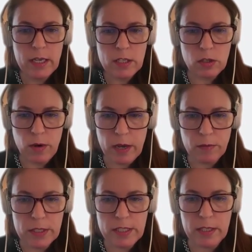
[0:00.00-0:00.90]
So I
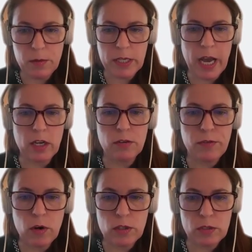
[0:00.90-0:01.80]
will see what kind of
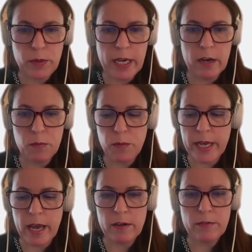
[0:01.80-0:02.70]
frogs we
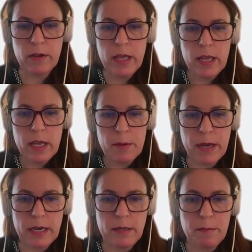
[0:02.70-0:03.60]
have.
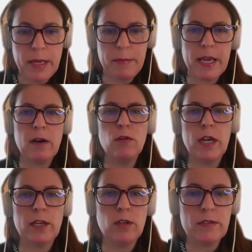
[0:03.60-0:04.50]
But maybe I would
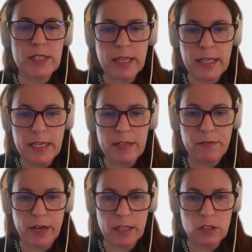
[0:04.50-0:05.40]
like to have something
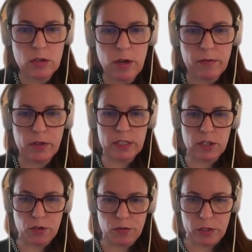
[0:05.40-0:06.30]
different. So I will
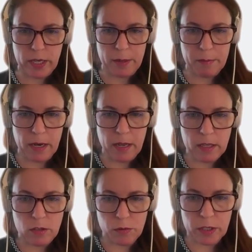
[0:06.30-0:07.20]
search for table
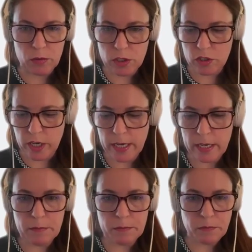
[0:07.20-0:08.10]
to
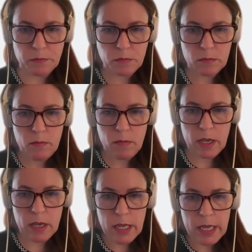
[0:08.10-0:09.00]
illustrate.
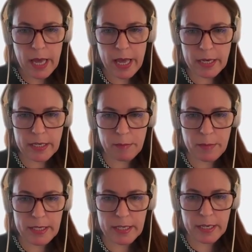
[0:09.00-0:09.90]
And
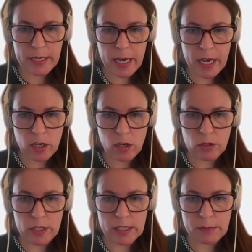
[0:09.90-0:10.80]
immediately I
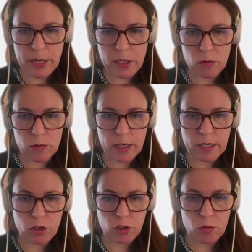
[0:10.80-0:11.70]
got this menu
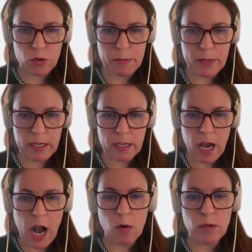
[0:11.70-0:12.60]
that shows me
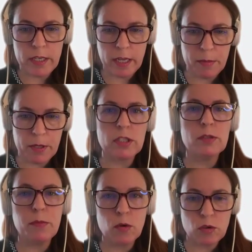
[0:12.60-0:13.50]
how the table is
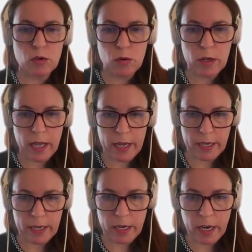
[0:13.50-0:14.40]
supposed to look
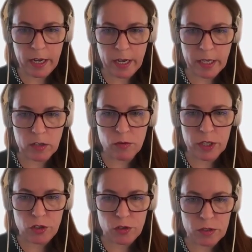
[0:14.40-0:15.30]
like. And I can
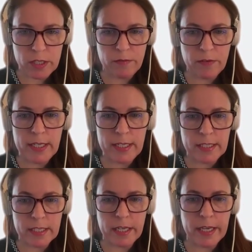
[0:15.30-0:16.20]
really choose that very
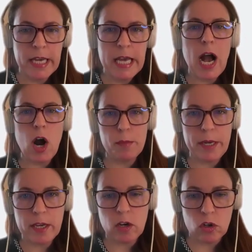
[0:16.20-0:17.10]
easily. How
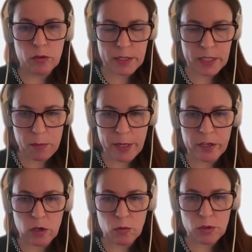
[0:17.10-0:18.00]
many columns, how
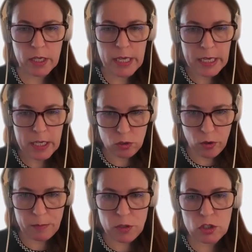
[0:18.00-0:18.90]
many rows. So
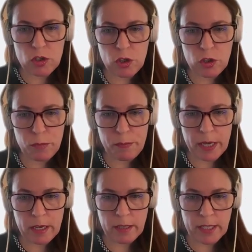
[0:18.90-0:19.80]
I'm just going to
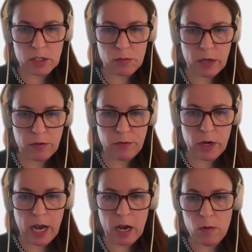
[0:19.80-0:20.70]
pick this one for
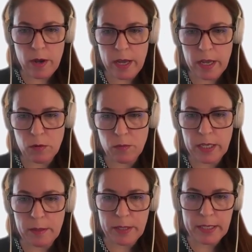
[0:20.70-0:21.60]
now. And we
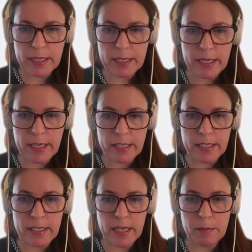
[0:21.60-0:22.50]
immediately get
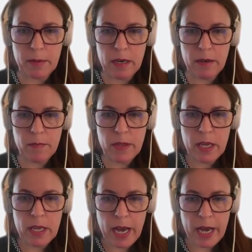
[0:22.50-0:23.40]
a table.
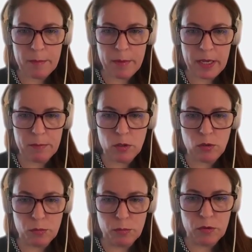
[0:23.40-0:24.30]
I am able
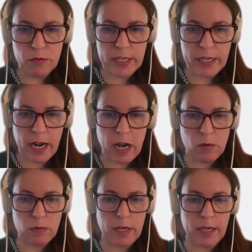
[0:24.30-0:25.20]
to move it
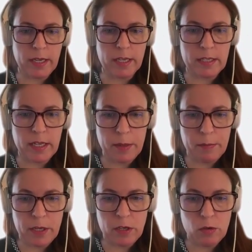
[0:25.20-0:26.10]
around. I can
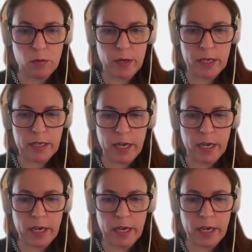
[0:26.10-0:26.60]
type into it.